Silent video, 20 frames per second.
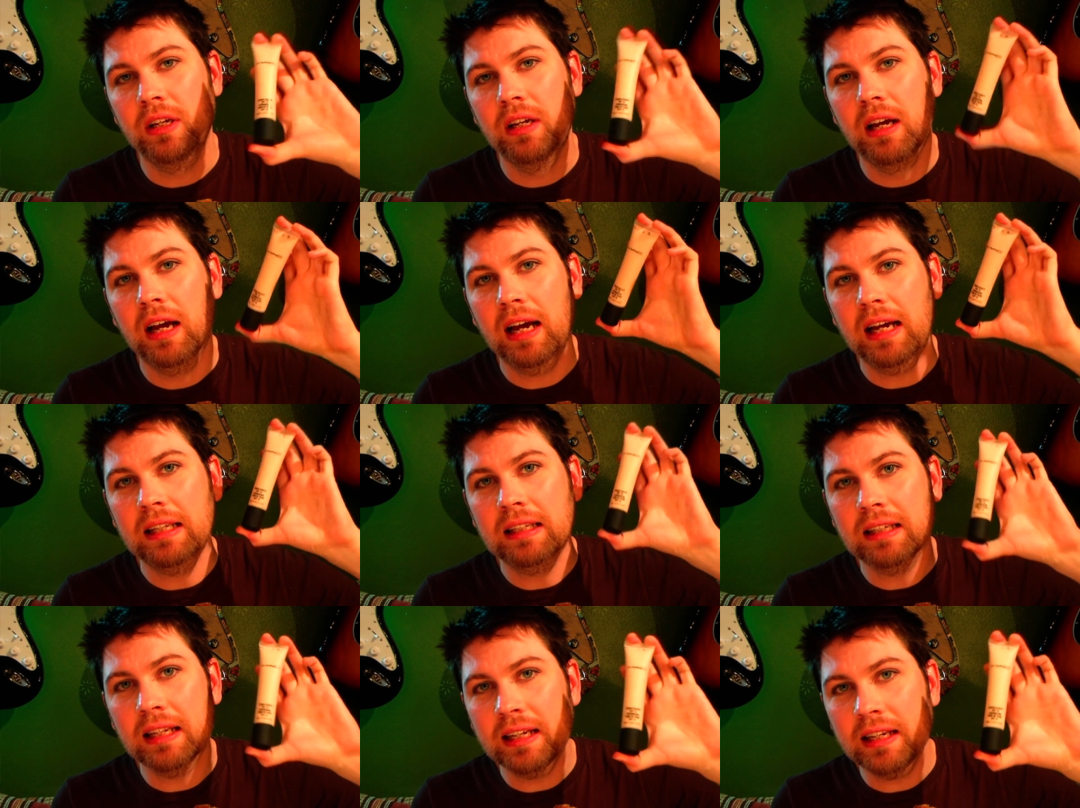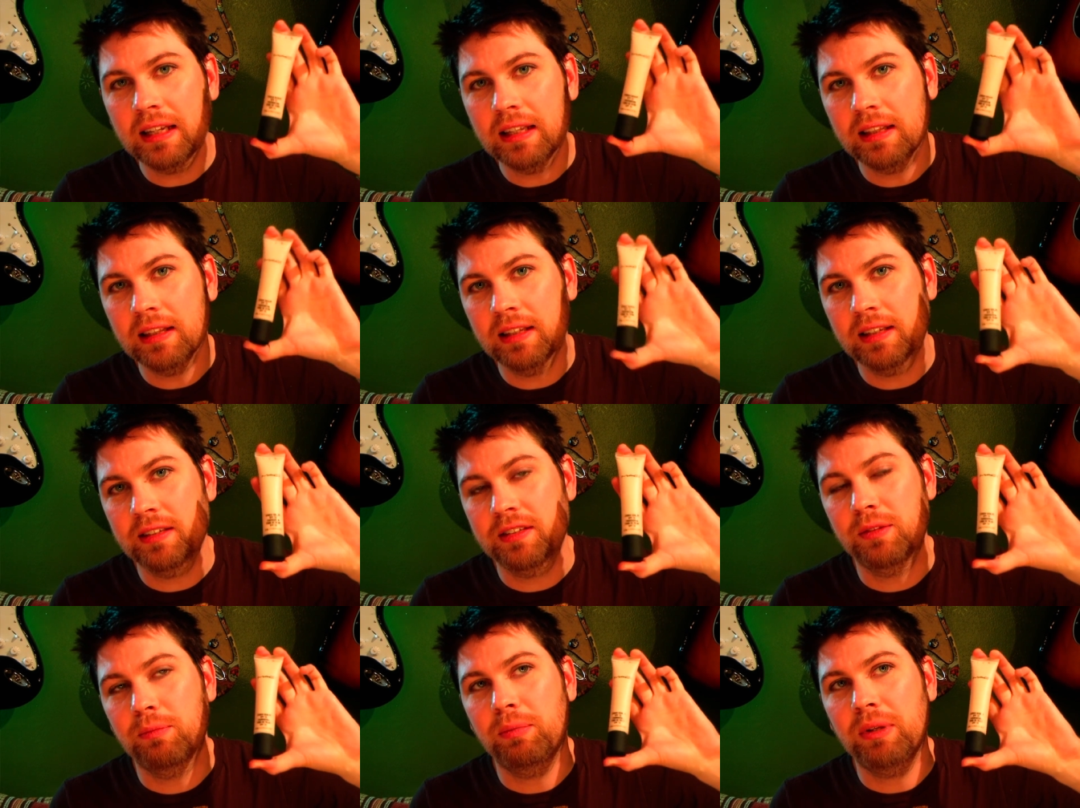I like
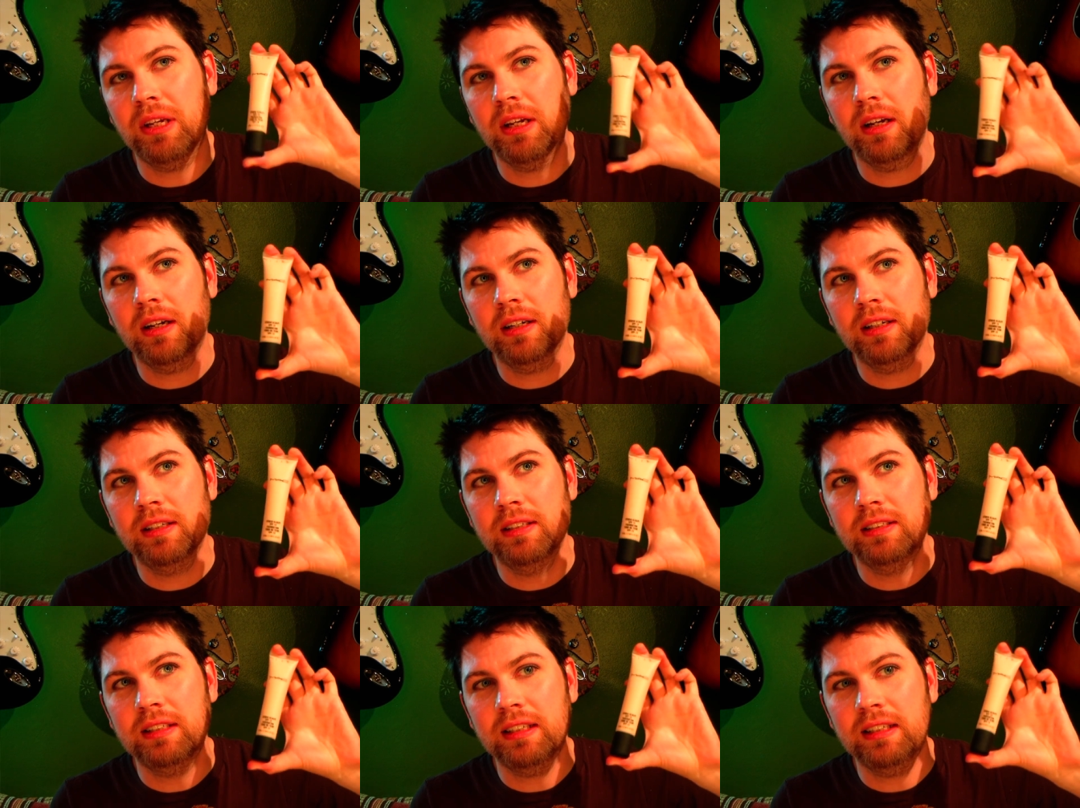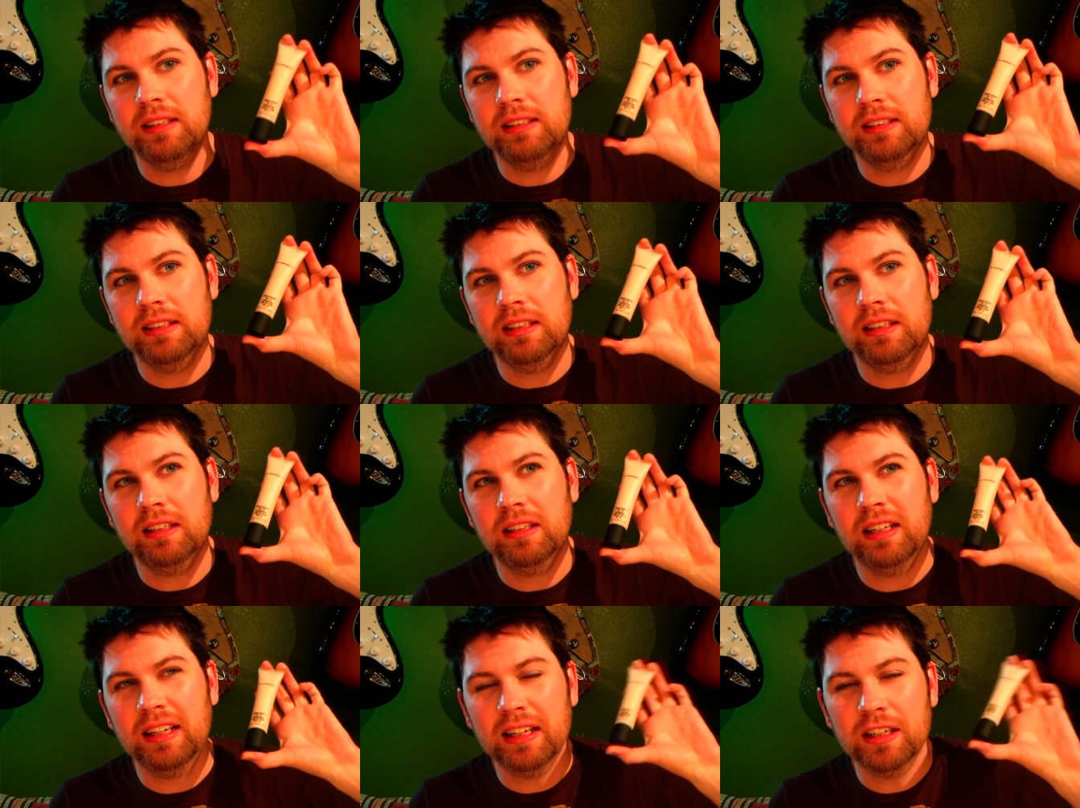this because it's a,
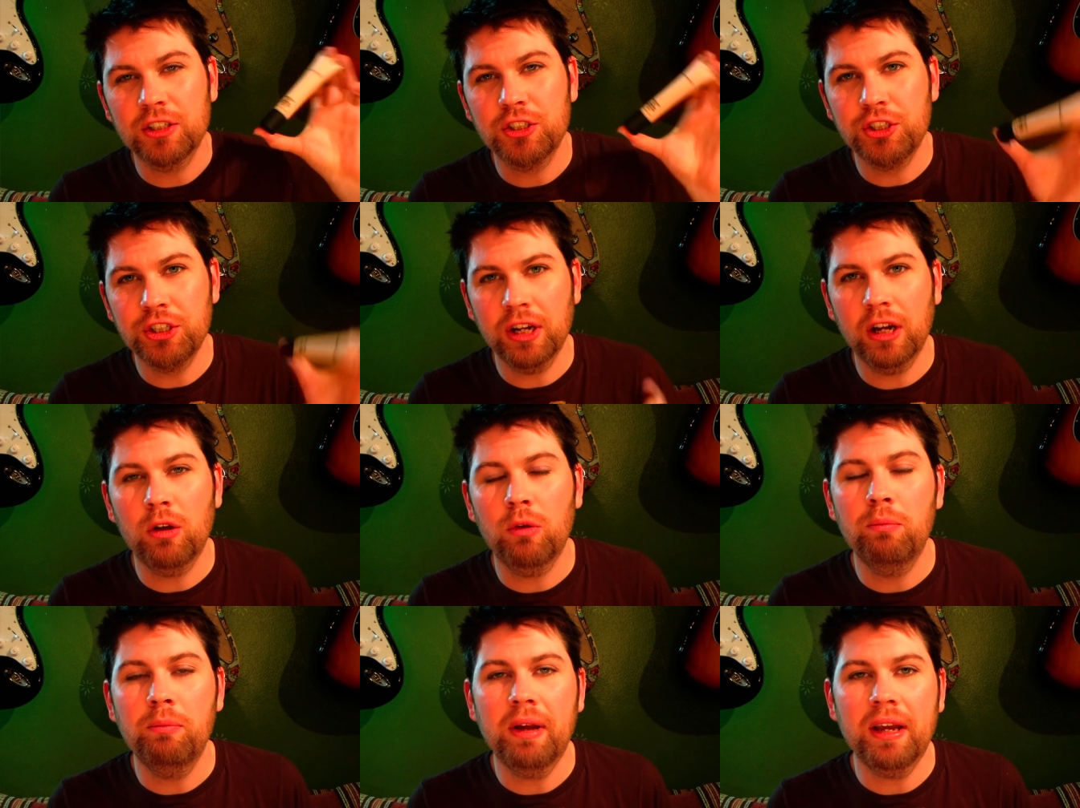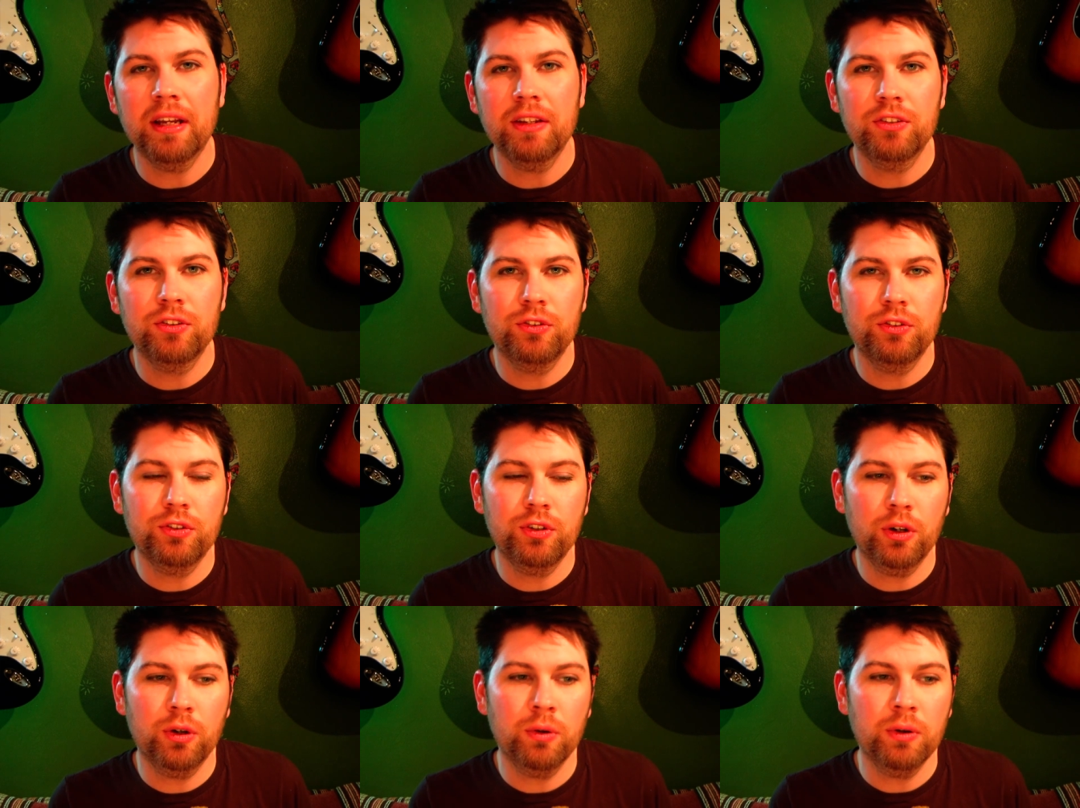like a gel based,
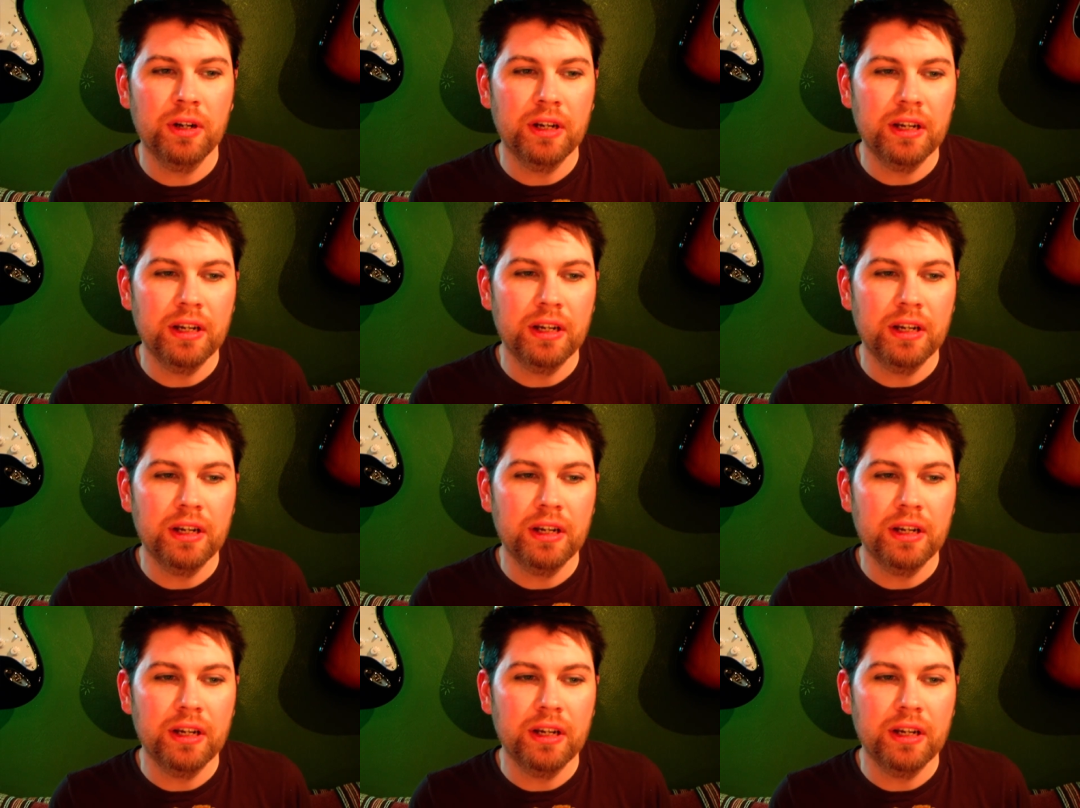so